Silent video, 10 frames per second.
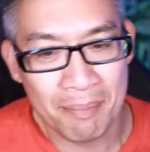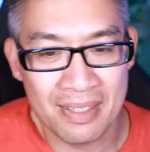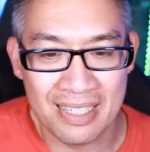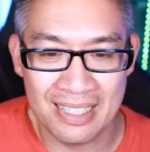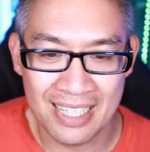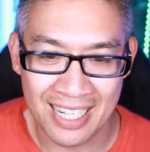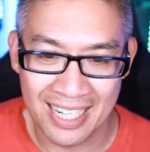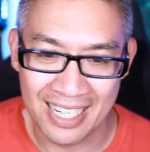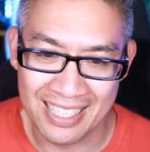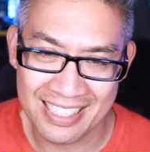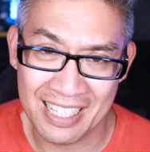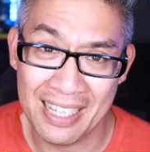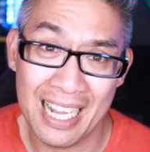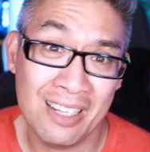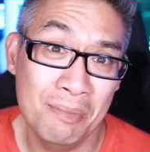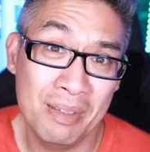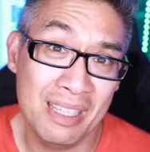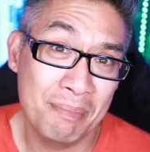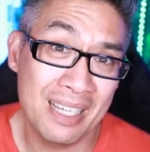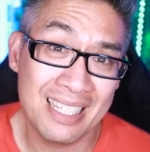I mean, that could be
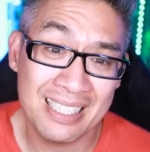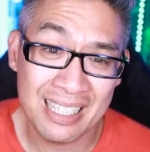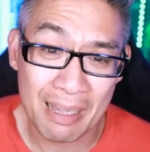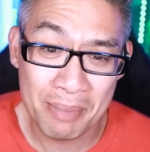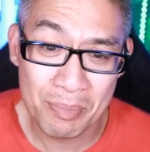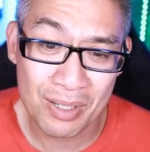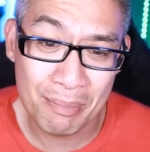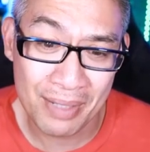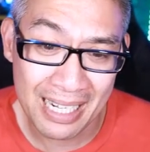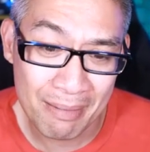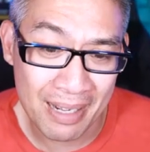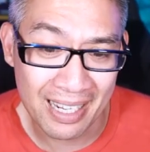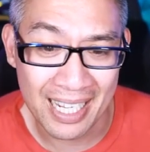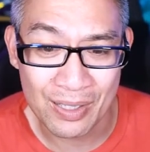the biggest thing that people complain about.